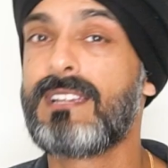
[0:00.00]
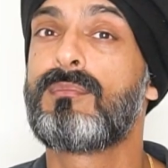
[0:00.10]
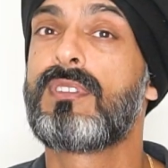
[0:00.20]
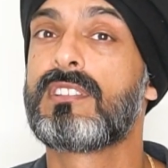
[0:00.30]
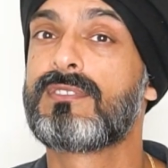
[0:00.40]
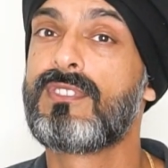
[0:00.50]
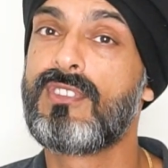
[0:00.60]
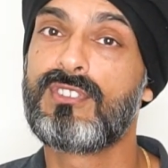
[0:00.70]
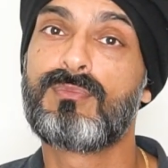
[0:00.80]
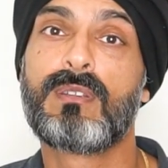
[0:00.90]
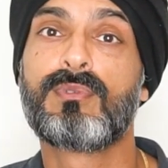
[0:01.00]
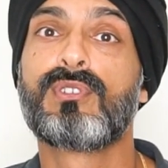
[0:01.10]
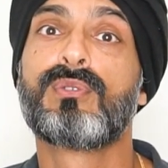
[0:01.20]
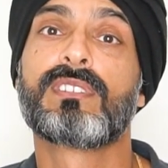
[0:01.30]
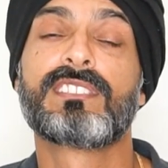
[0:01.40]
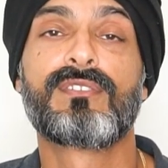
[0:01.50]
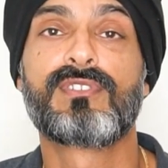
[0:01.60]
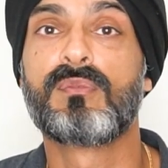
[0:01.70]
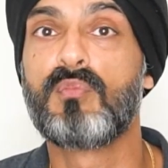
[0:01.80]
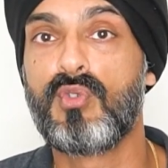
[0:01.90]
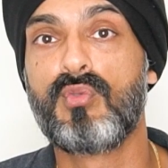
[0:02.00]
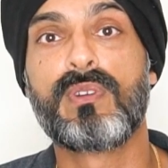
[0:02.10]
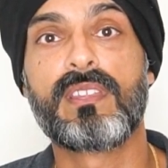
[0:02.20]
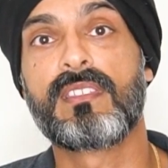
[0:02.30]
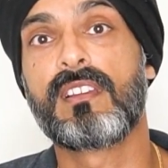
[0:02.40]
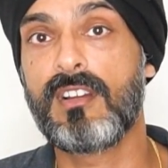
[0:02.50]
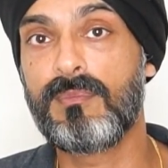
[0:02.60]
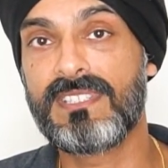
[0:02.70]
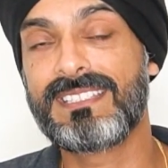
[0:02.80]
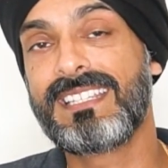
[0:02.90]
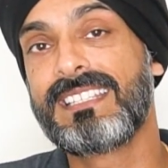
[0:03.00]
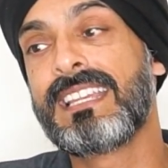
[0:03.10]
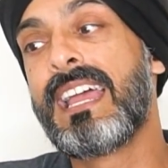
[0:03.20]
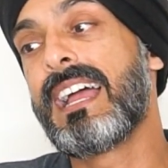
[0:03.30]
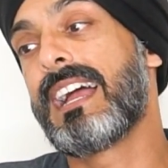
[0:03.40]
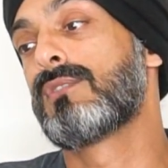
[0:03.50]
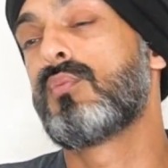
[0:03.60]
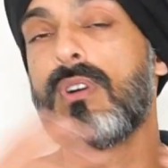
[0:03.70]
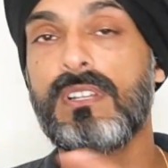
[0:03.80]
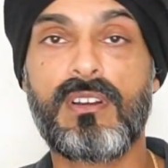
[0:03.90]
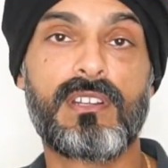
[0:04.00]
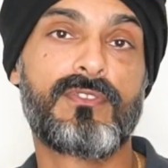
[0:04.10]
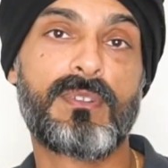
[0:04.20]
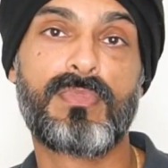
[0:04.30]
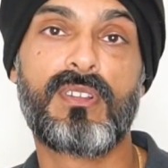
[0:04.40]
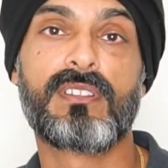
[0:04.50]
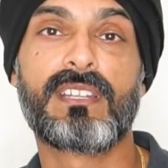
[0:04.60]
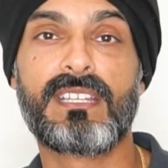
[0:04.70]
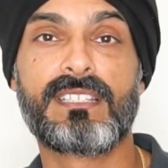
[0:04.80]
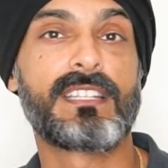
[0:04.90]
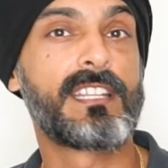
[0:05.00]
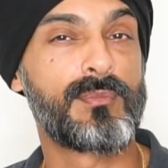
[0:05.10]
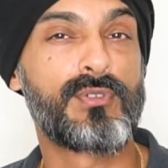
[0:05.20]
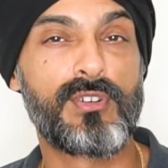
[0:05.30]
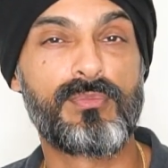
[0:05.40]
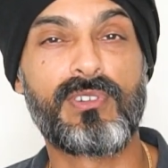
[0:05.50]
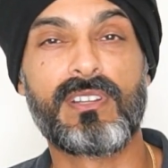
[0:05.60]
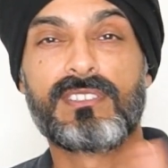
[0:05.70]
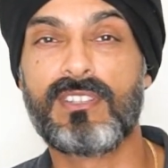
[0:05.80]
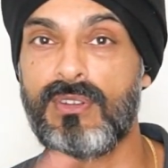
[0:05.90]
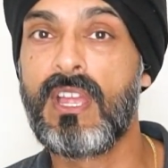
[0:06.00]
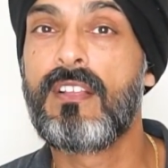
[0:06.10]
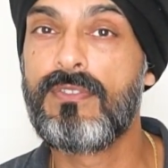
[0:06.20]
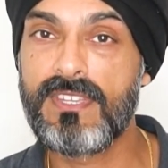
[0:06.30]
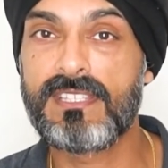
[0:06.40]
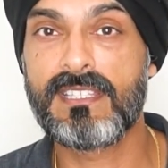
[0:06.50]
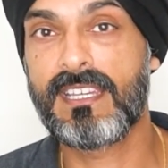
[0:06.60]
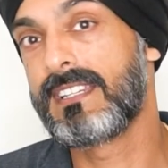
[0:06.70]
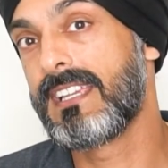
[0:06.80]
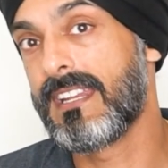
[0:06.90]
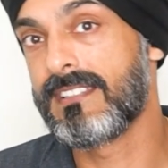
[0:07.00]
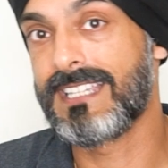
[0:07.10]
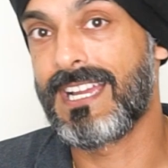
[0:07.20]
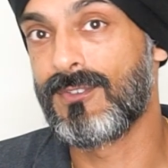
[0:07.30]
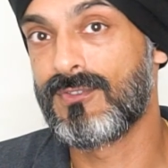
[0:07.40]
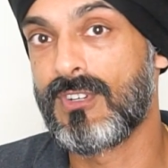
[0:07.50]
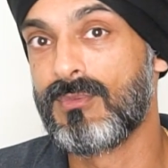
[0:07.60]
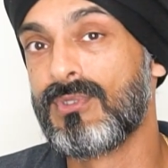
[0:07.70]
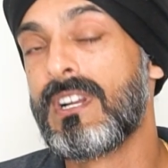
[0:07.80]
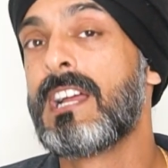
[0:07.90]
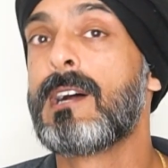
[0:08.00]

implants for those people who are suffering more with gum disease, and one kind of implant is inappropriate. So this can get us out of trouble.